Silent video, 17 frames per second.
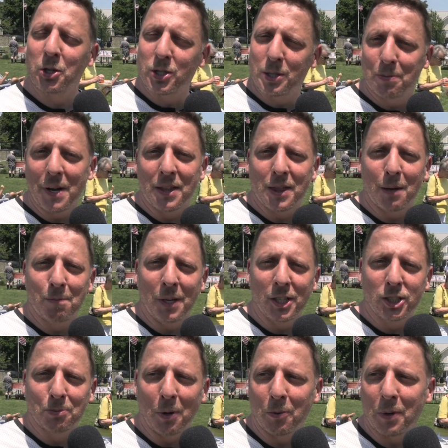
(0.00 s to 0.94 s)
used to be at the
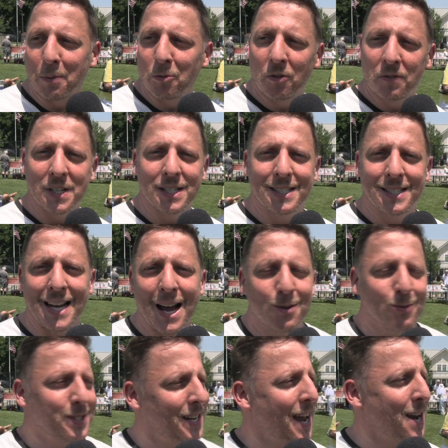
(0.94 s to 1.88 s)
beach, but we moved it
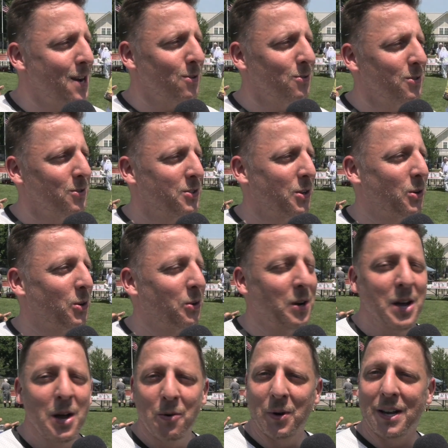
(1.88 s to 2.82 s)
downtown
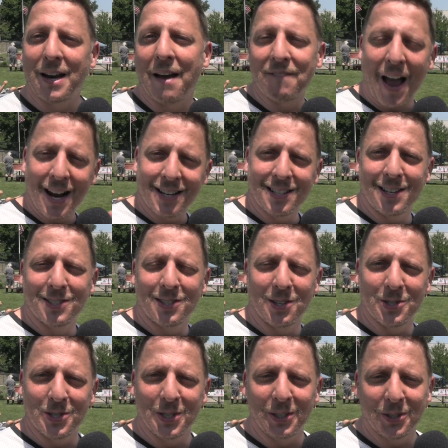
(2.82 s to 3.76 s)
so we can have access
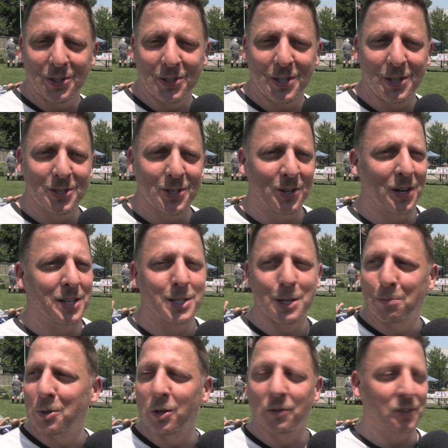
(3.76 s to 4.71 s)
to the senior center, and
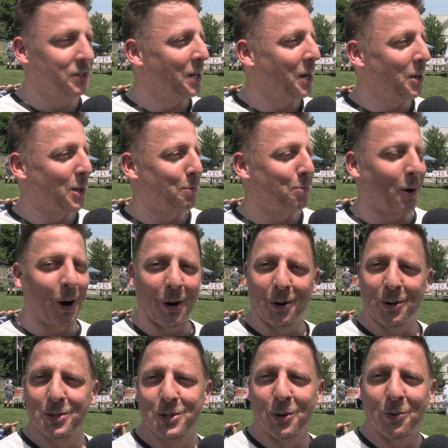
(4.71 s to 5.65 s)
it's a beautiful day in the park,
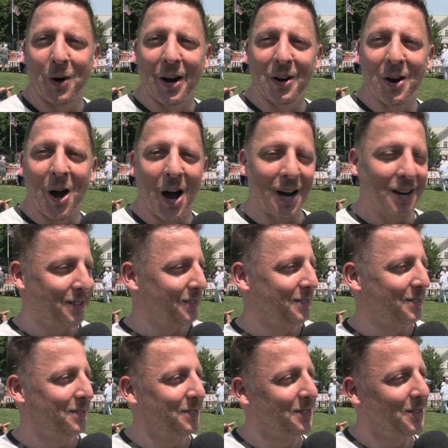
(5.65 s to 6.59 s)
so why not?
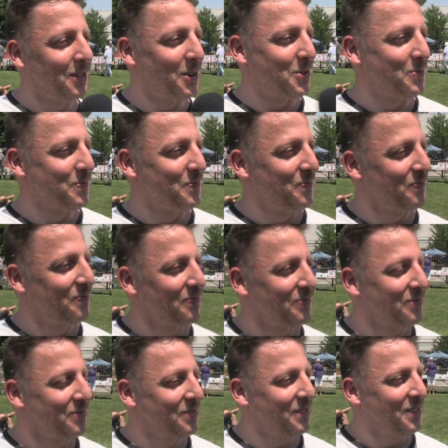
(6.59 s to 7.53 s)

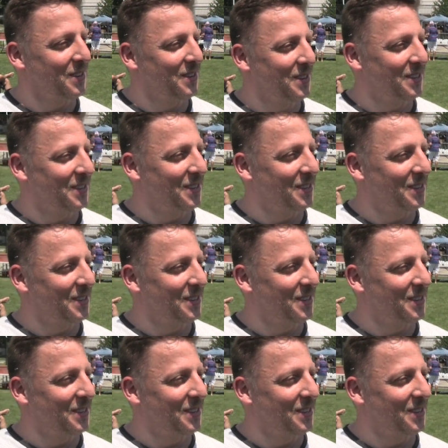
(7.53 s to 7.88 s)
Very nice,